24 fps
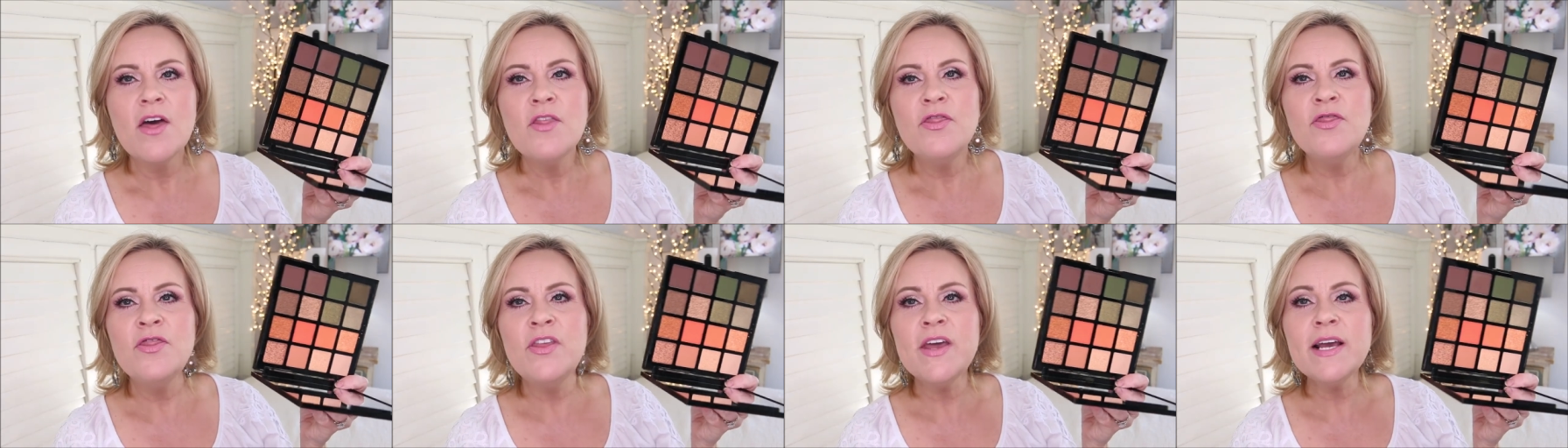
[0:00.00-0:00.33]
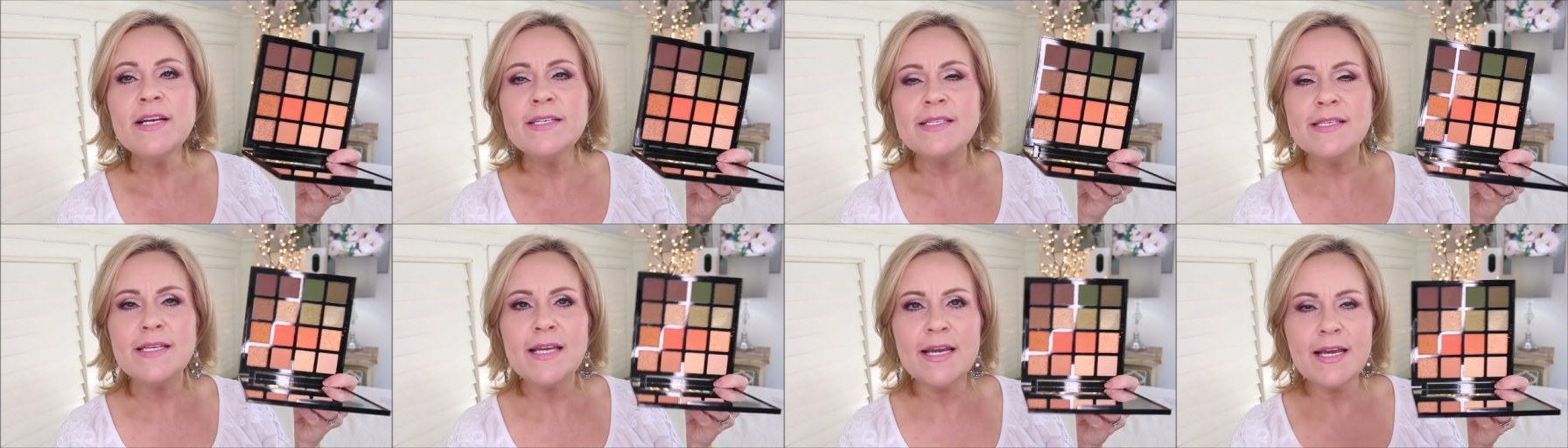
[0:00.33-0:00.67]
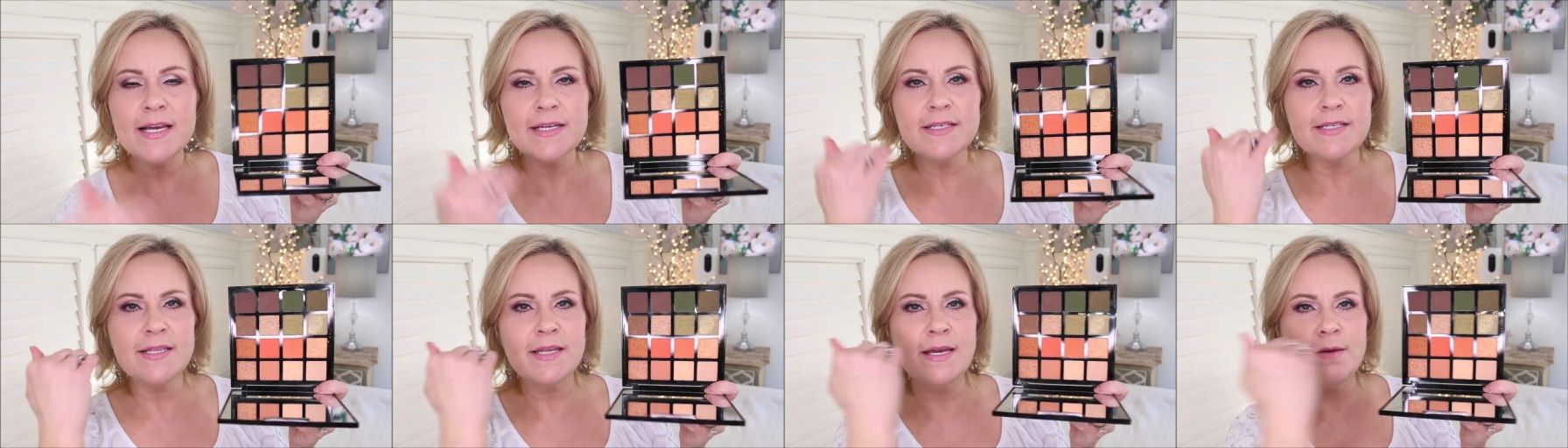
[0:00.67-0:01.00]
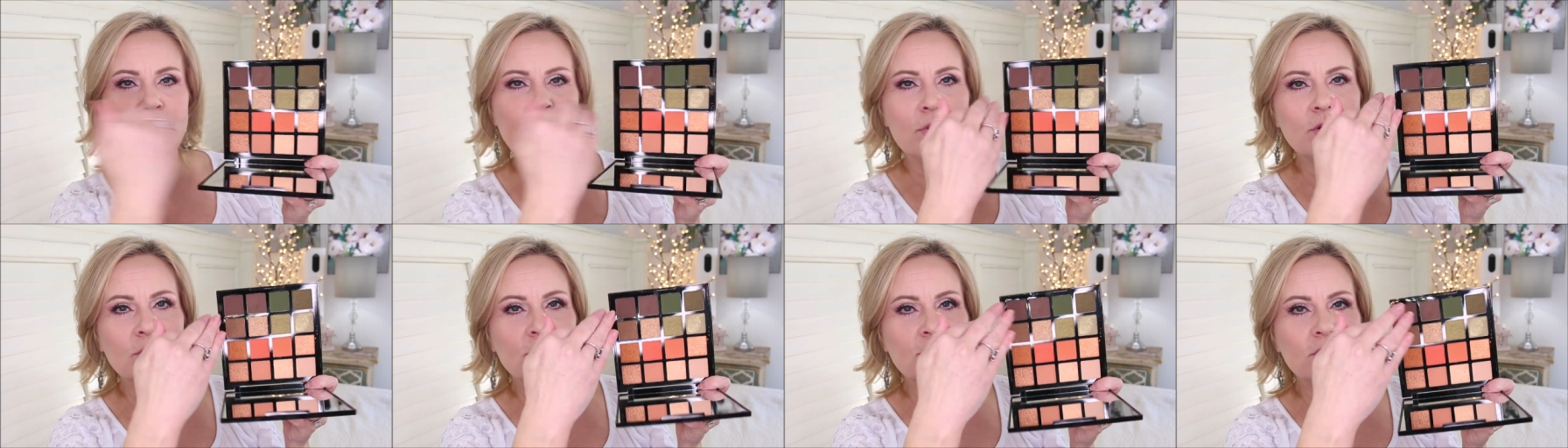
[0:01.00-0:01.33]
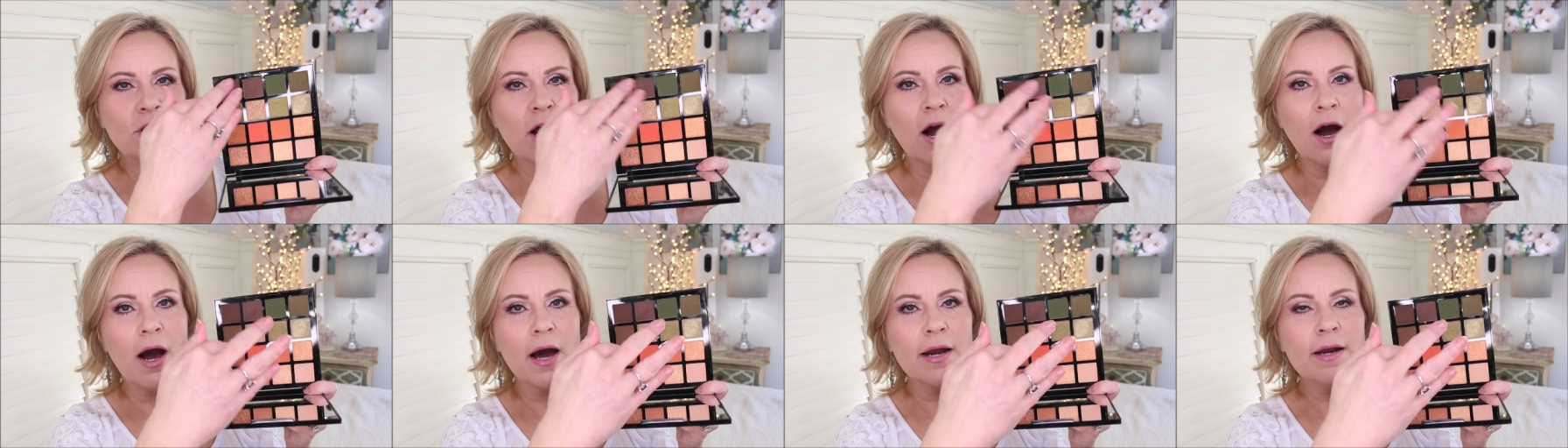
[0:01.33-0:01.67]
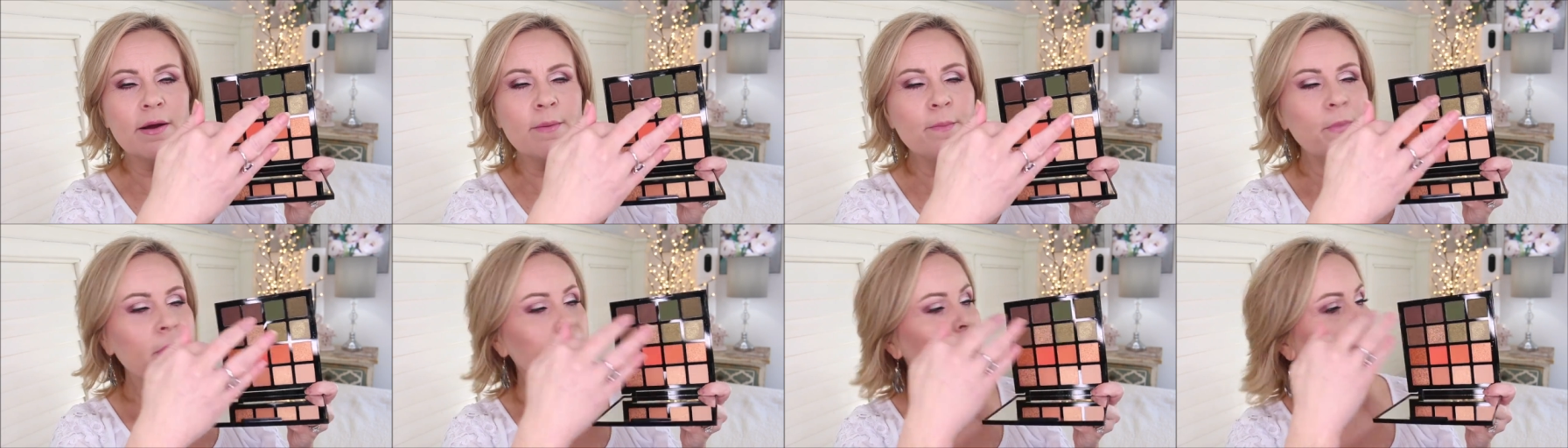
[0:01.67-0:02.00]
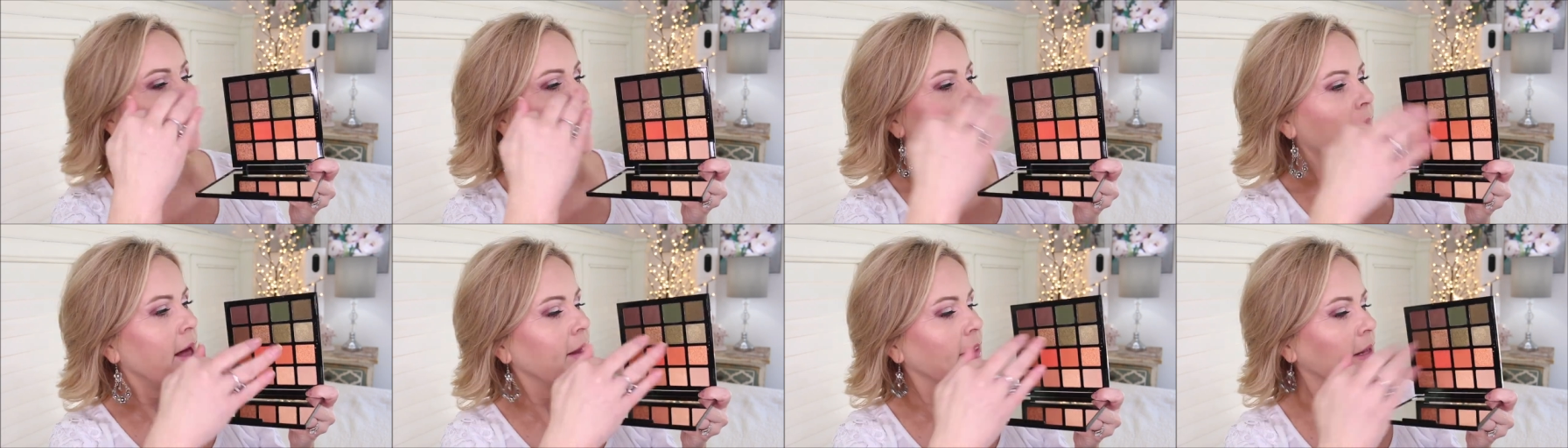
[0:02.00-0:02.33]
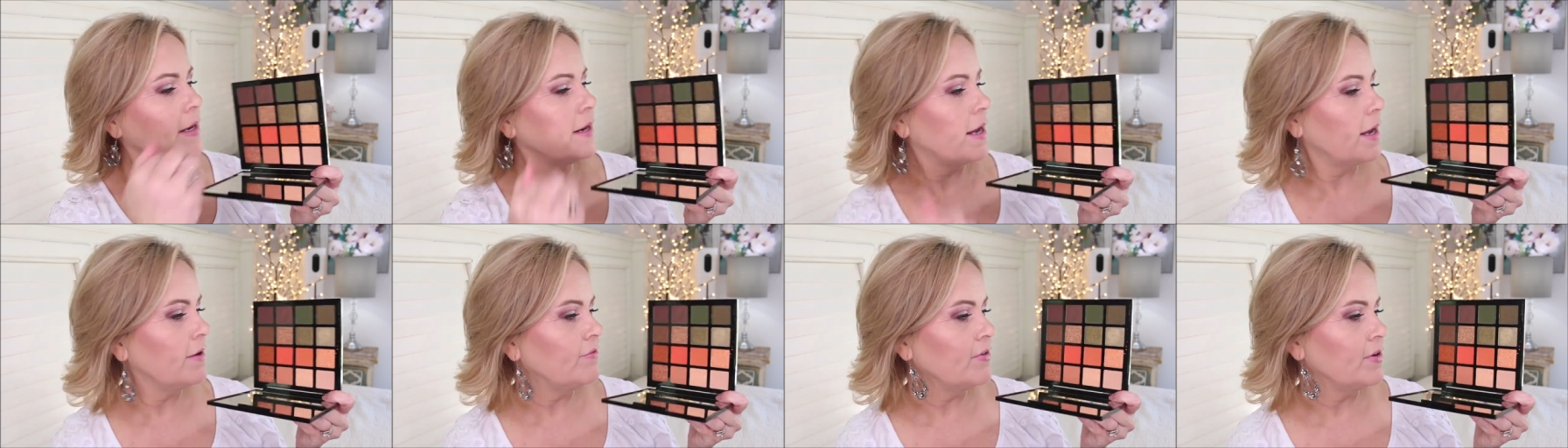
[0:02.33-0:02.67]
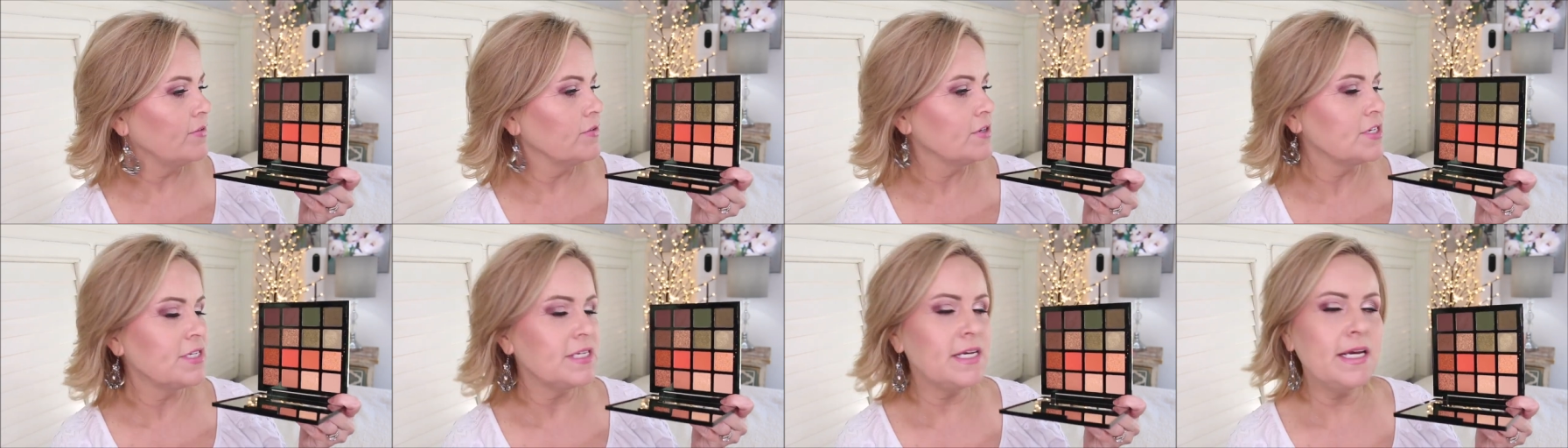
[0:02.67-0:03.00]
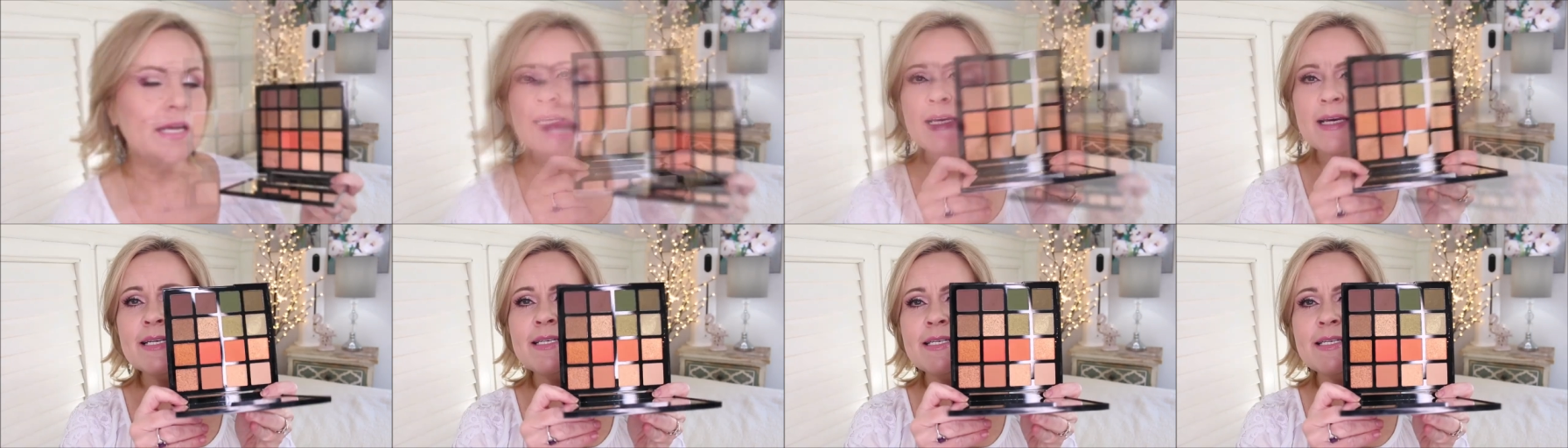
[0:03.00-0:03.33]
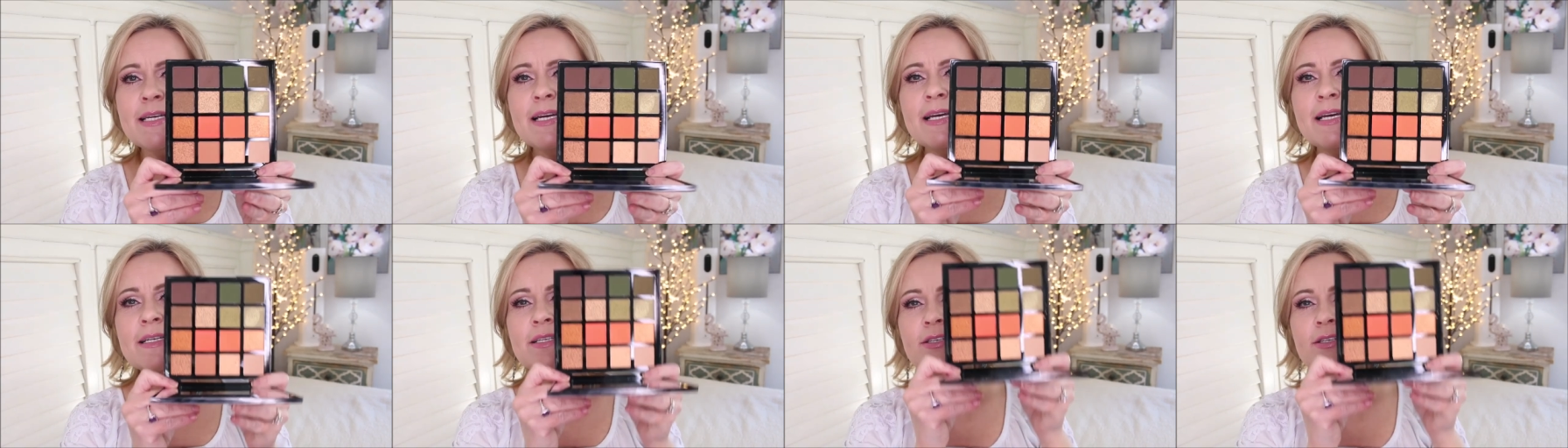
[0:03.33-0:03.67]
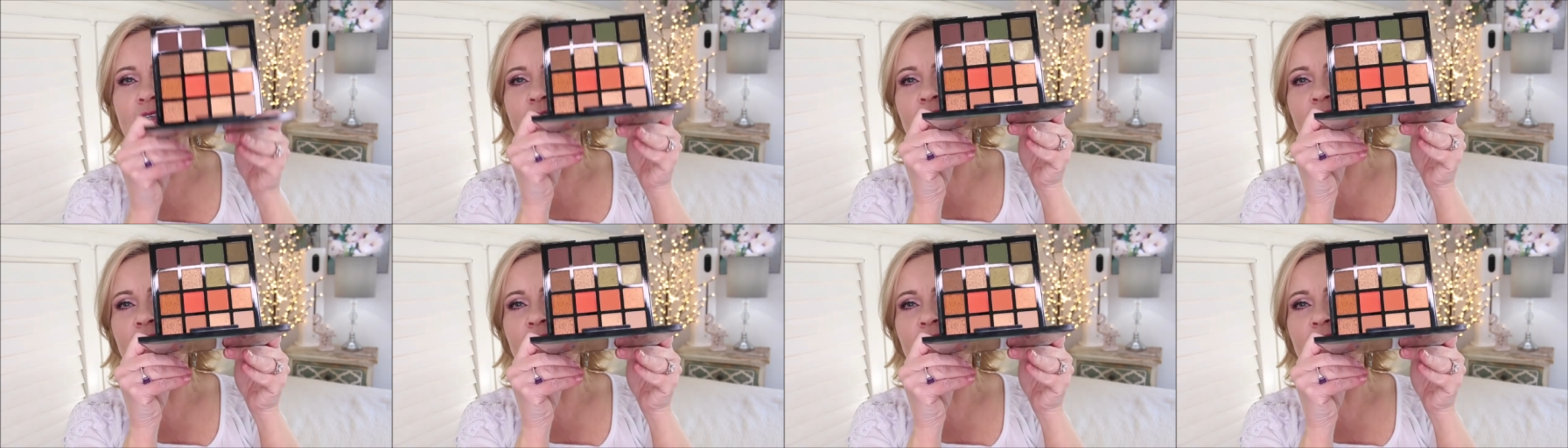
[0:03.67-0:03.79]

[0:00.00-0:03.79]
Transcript: This is the most autumn palette I've ever seen. This is